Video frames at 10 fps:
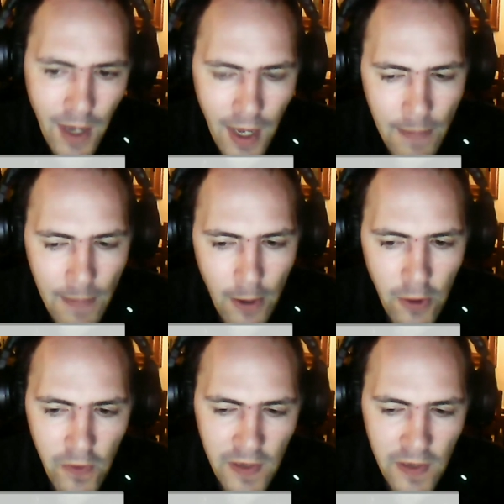
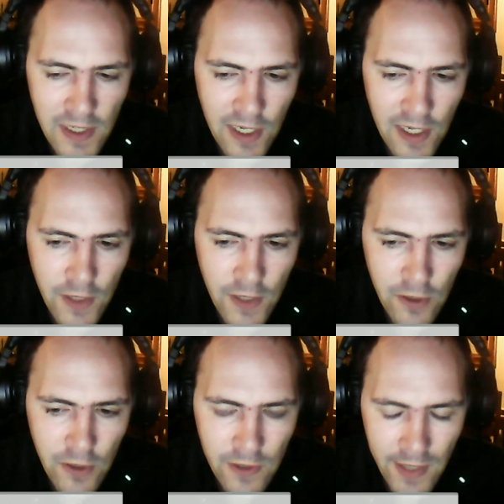Both of these
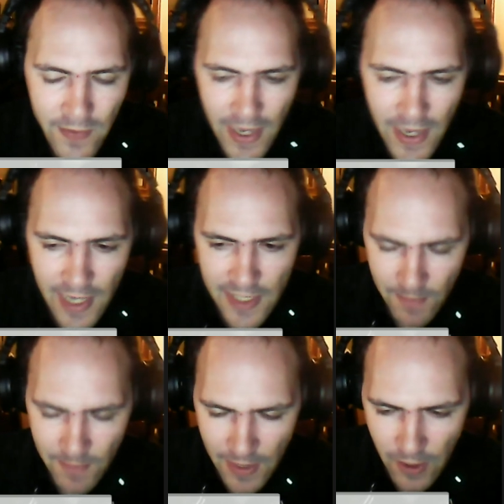individuals have had
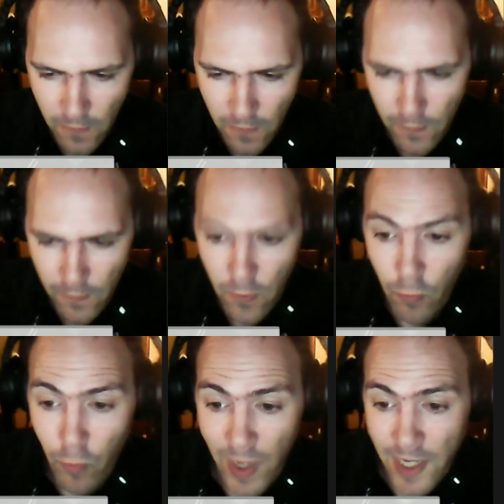something of
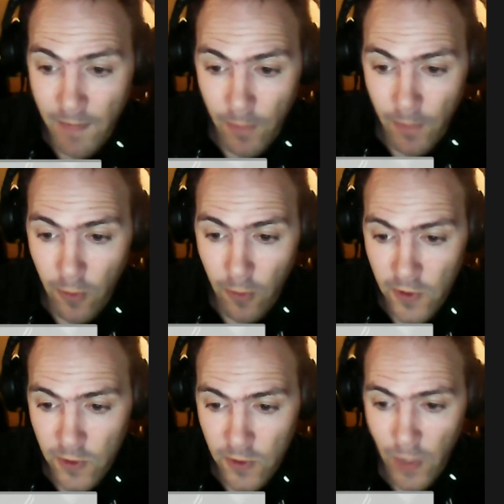great
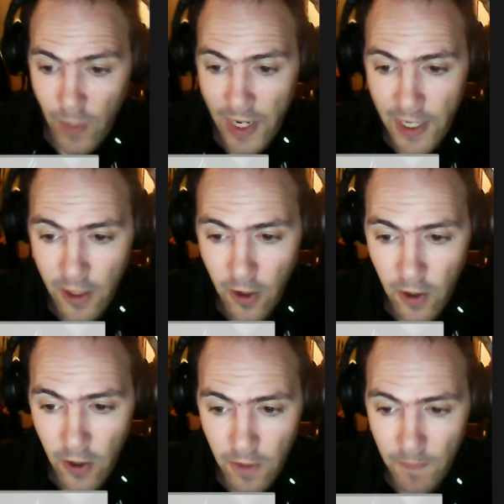importance weighing
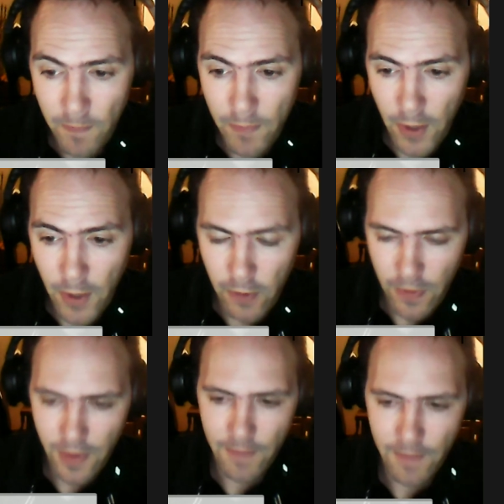on both of
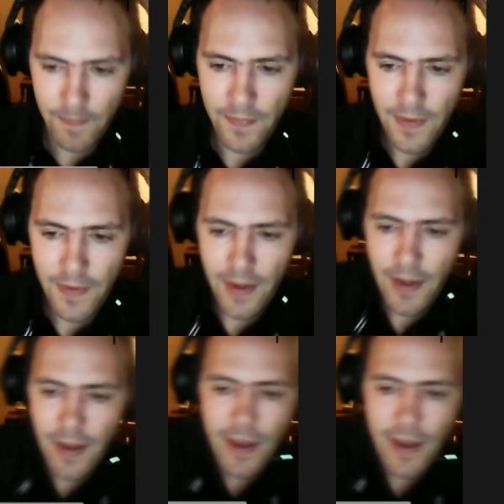them.
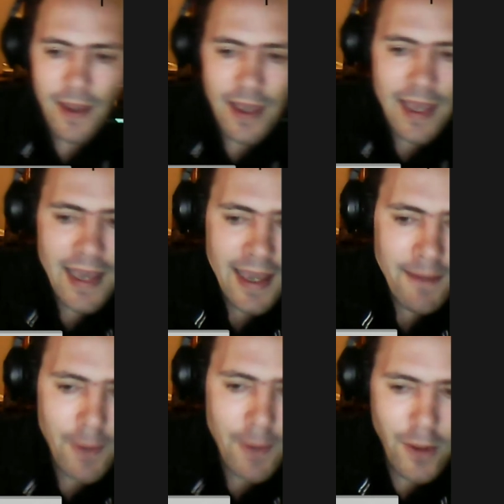
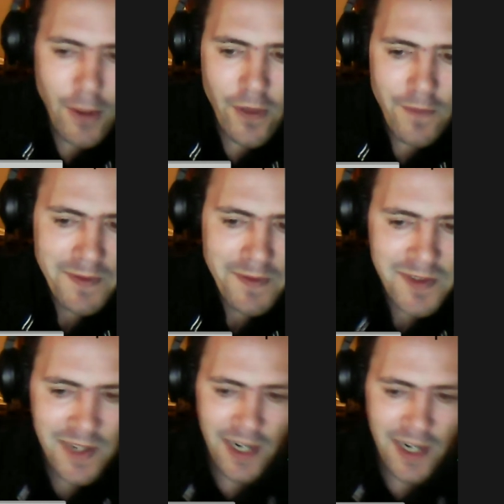And both of them have
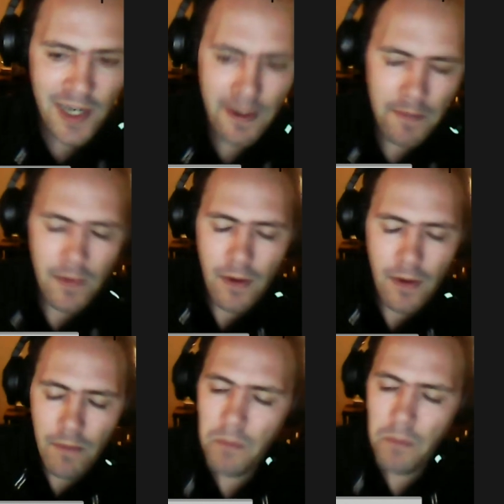decided,
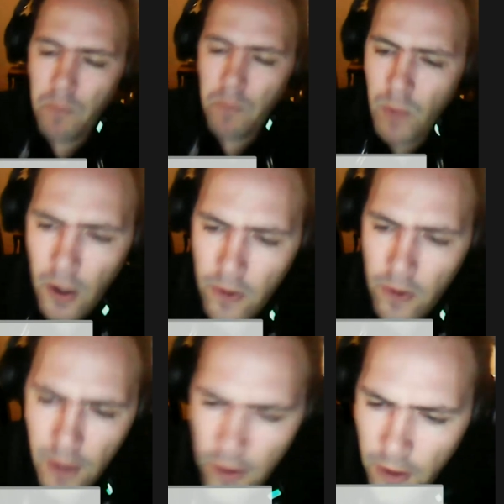no,
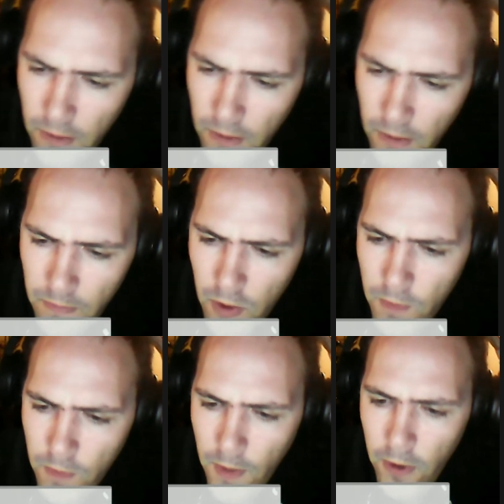not
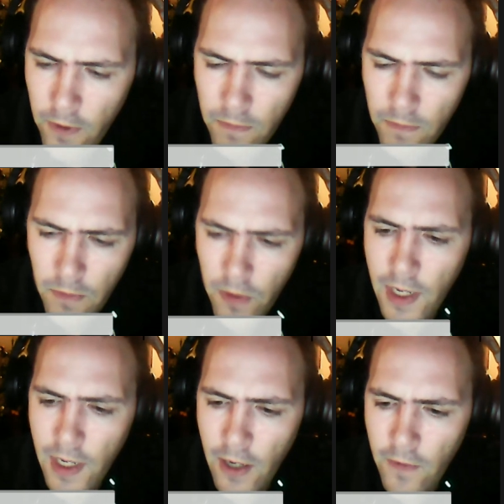tomorrow, not the
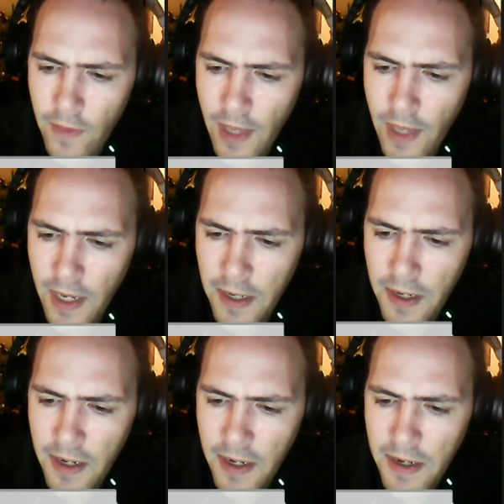day after that.
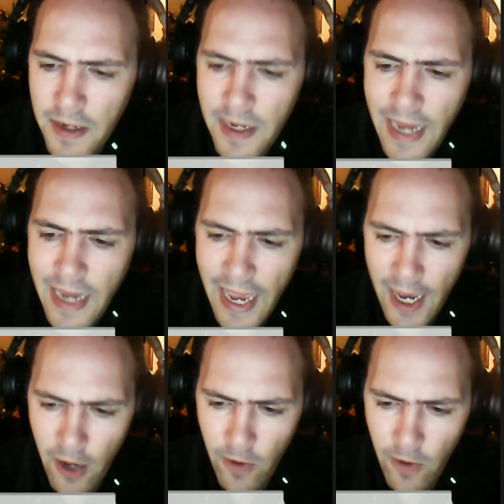Now.